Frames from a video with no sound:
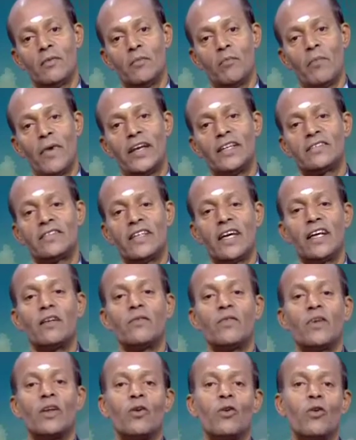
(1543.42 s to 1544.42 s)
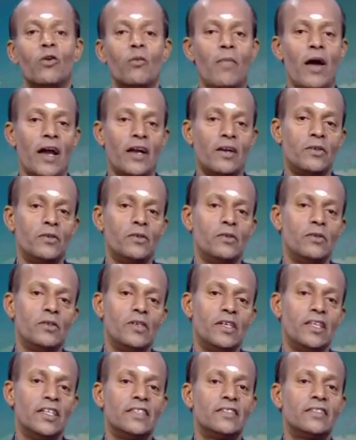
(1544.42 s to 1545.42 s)
mine site will go back to
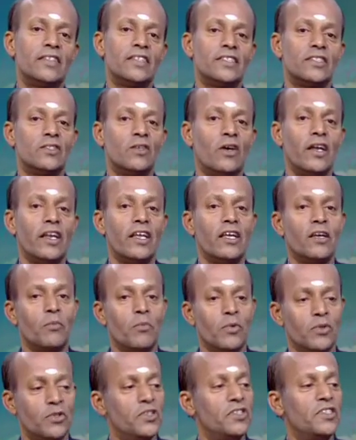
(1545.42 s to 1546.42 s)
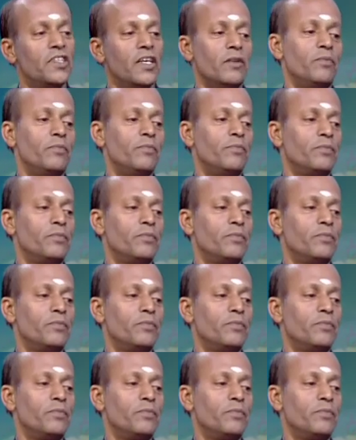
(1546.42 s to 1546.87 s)
its historic position,